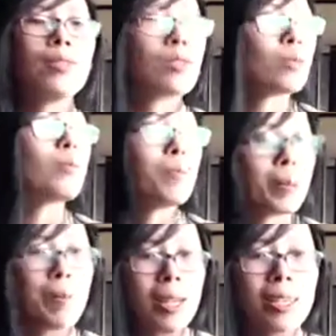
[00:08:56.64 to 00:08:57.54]
the
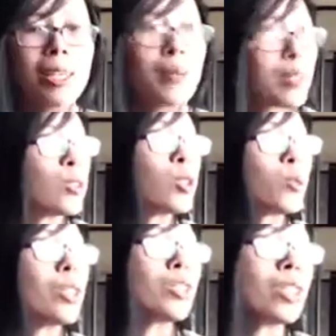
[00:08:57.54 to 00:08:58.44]

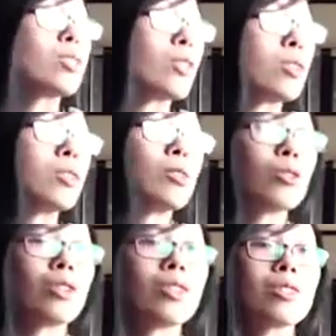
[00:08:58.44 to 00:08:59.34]
situation, it's causing you
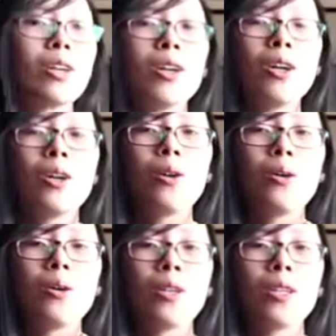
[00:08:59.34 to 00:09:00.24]
stress,
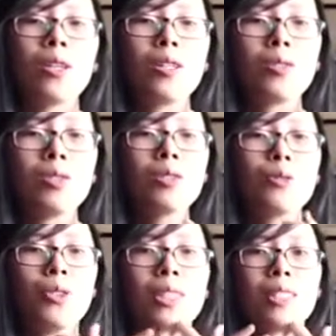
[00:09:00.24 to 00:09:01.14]
or you're just
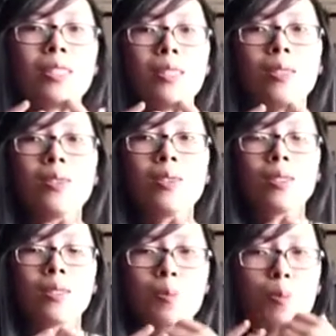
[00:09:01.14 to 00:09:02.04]
feeling this need to
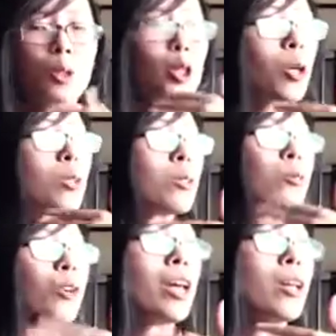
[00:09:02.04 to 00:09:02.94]
push on to
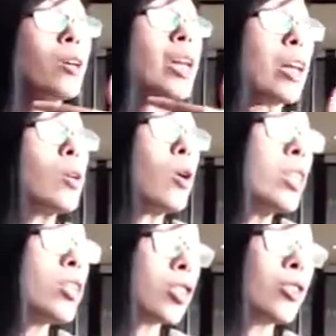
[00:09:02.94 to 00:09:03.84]
fight and not
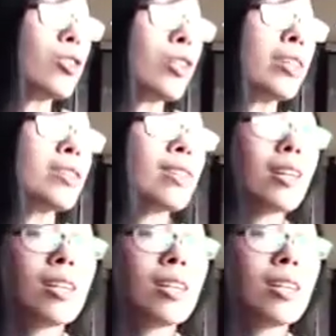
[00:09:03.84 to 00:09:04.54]
acknowledge the stress.